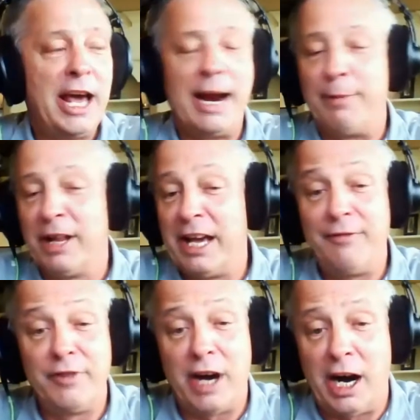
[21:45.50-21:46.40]
and I
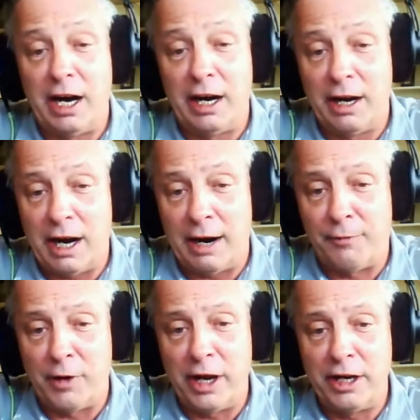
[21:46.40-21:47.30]
believe our
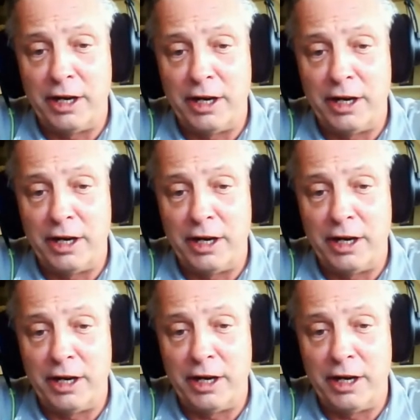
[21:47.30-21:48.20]
friend Nicole
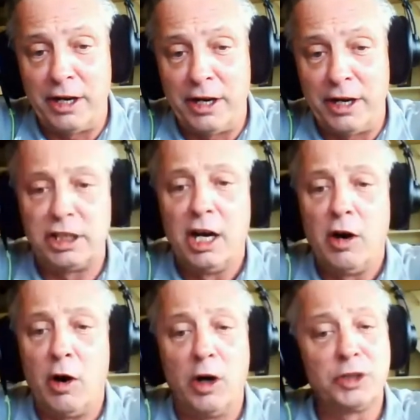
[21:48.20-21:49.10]
Trades
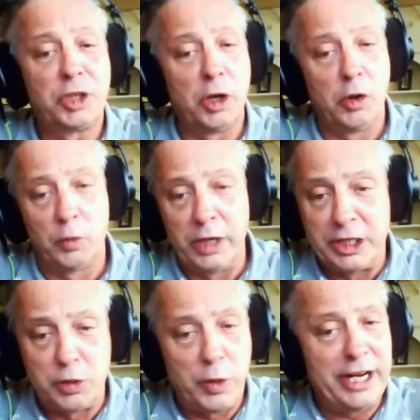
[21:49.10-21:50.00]
also
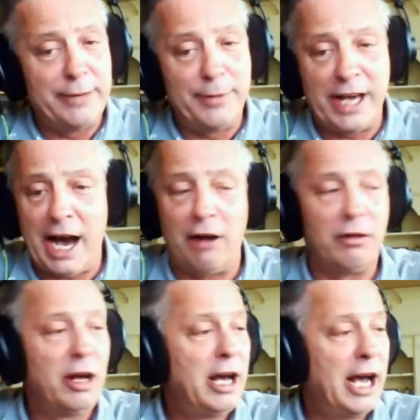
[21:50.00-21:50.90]
retweeted me
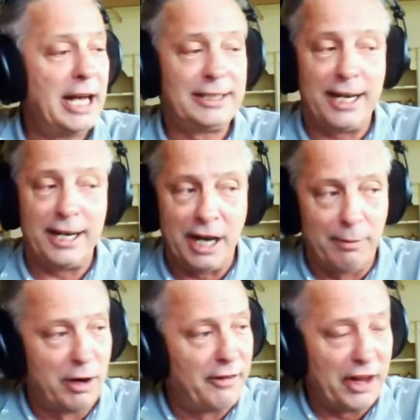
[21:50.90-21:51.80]
out, as did a
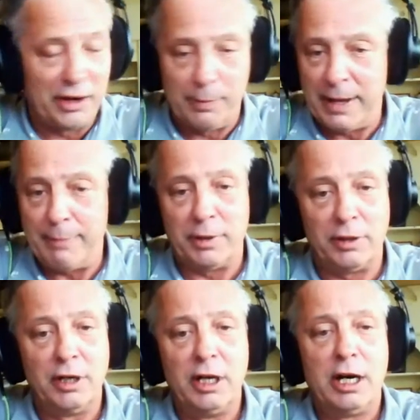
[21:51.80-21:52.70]
number of other
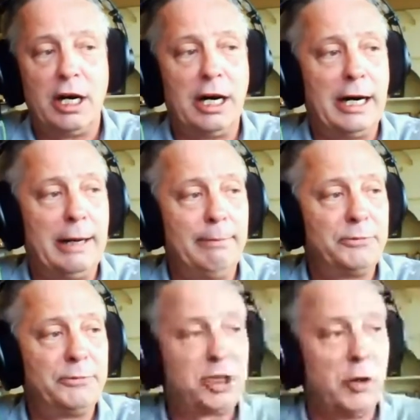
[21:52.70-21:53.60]
people.
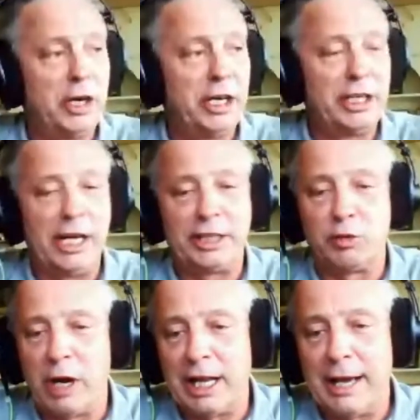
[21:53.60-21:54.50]
So it's
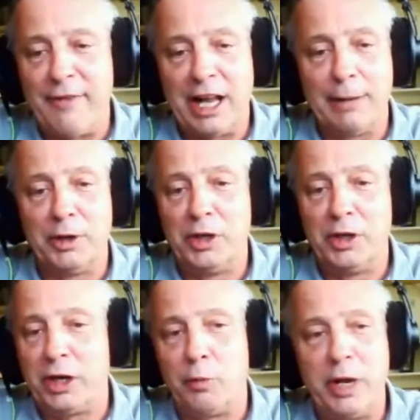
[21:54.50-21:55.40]
readily available. You
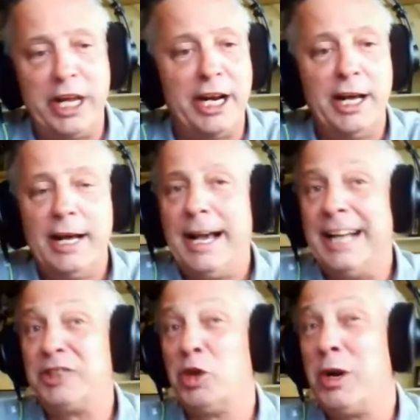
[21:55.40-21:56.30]
can read it.
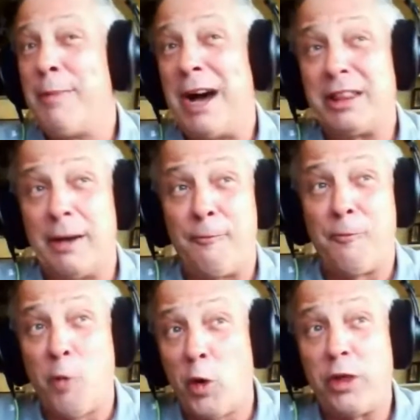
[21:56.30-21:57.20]
It's only about the
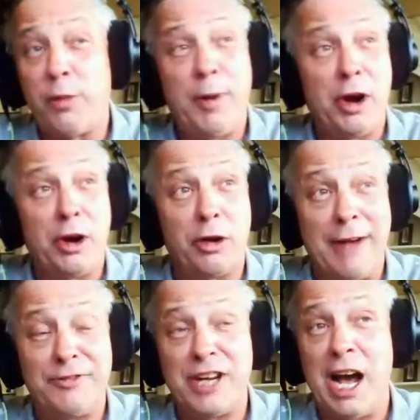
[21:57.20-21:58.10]
fourth
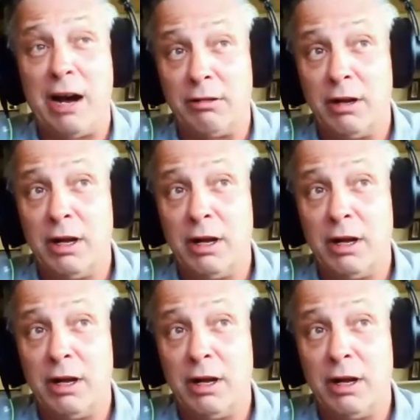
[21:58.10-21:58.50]
paragraph down,